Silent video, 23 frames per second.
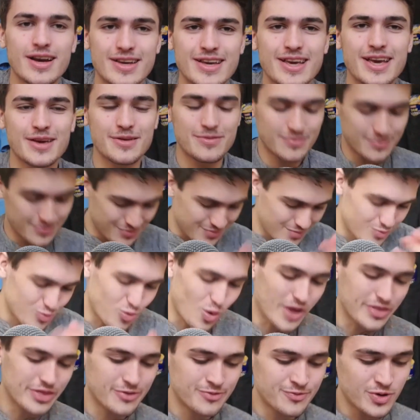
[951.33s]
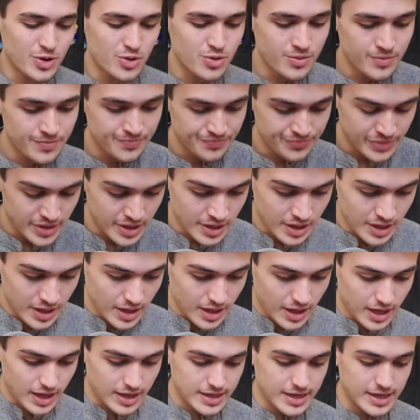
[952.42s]
Okay, wonderful.
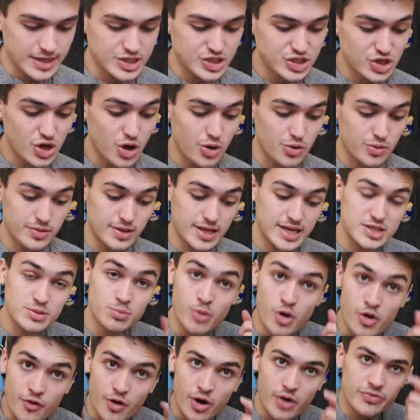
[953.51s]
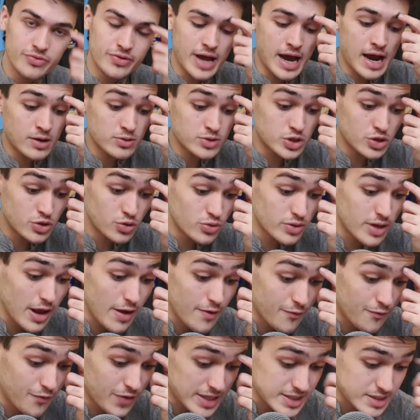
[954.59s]
Okay, so let's move on now to
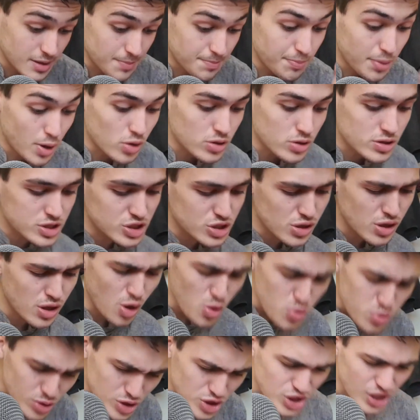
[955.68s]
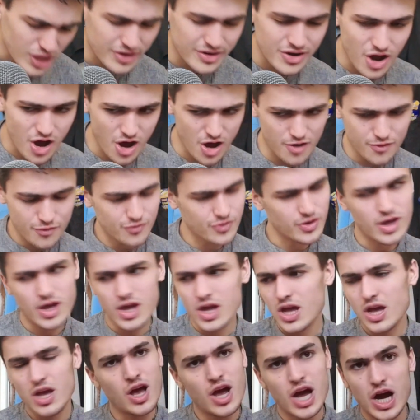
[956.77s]
the vestibular nerve.
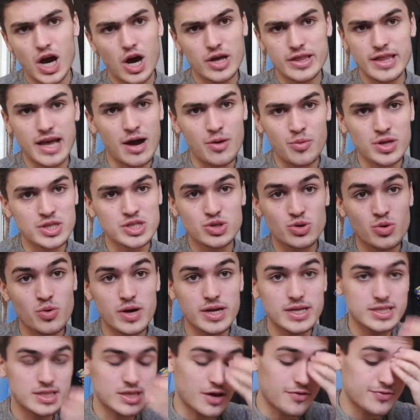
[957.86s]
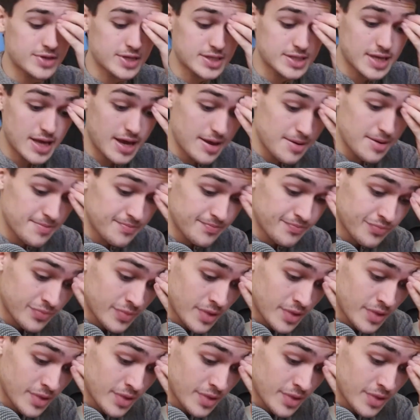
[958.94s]
That one's always tough to say,